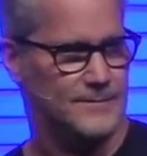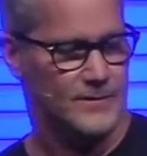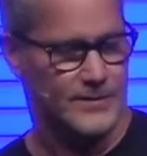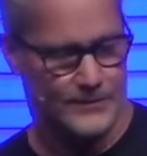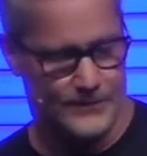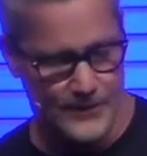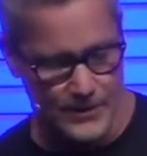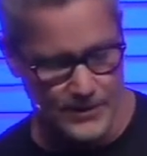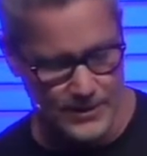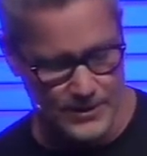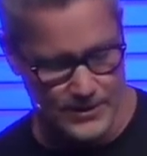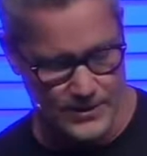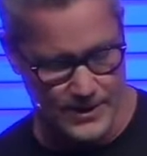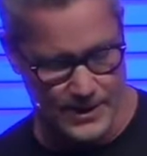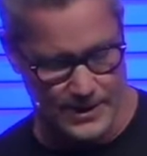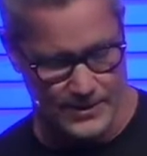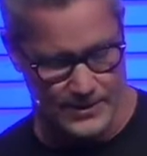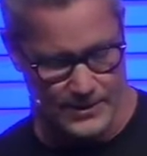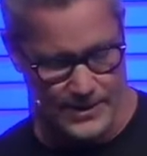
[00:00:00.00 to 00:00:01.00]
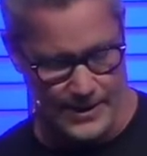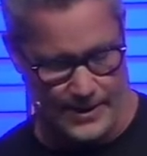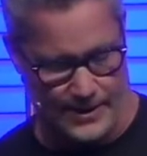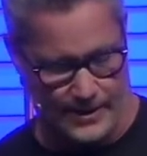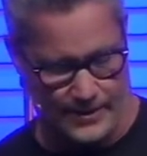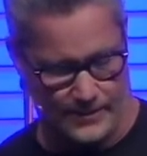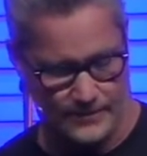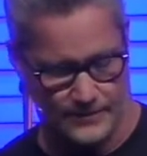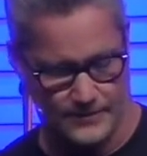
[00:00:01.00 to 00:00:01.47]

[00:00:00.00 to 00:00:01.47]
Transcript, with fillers: the Philistines there.